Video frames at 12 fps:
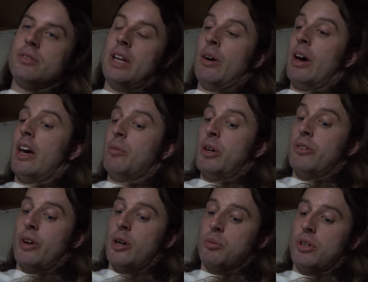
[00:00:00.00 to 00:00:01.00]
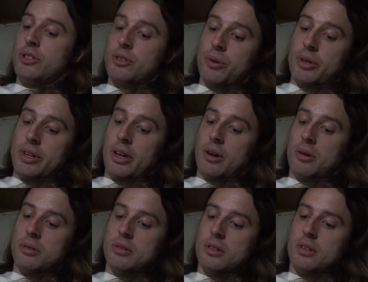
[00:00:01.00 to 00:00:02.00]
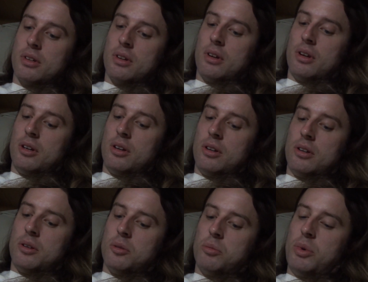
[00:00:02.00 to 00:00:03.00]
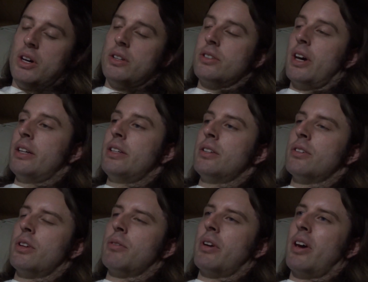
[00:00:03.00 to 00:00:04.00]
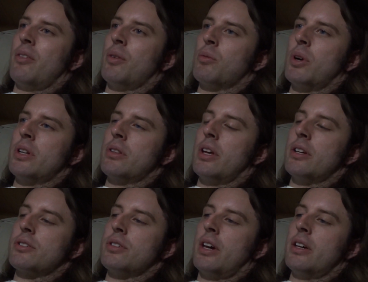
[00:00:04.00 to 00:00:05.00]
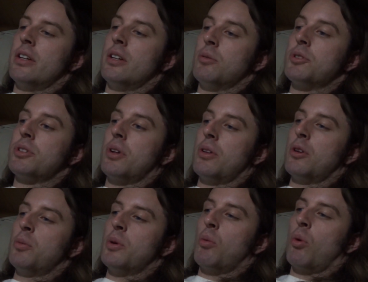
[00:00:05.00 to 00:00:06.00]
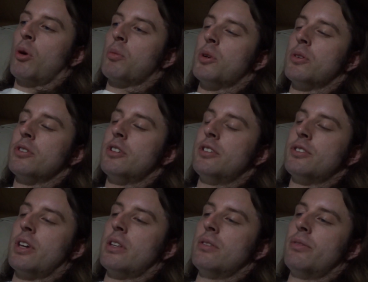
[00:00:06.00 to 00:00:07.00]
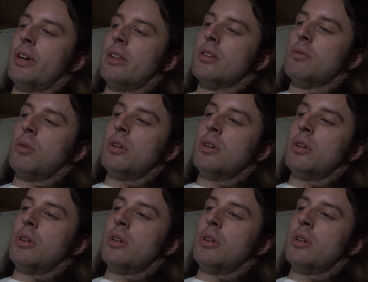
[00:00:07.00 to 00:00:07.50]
Now, I have my fireplace going now, but I didn't have it running last night, and it was still a little bit warmer inside the van than it